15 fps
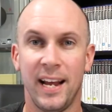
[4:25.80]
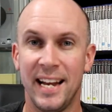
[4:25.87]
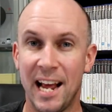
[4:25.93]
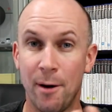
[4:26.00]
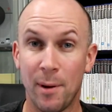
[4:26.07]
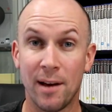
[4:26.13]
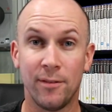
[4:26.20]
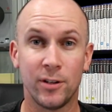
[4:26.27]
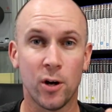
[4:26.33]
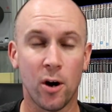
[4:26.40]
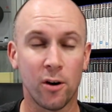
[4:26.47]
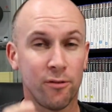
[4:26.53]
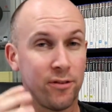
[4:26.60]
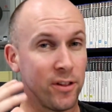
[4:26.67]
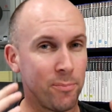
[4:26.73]
Now we have a
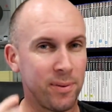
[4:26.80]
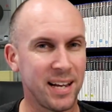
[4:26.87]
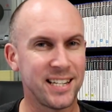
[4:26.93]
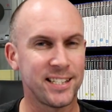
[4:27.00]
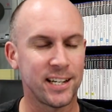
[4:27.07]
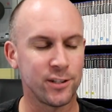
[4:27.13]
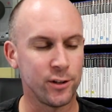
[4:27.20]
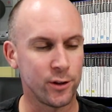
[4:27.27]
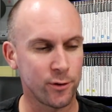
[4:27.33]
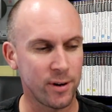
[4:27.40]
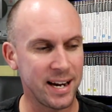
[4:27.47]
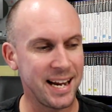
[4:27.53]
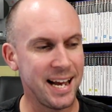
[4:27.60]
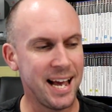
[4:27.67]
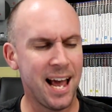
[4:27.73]
title for the PlayStation
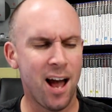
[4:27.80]
3.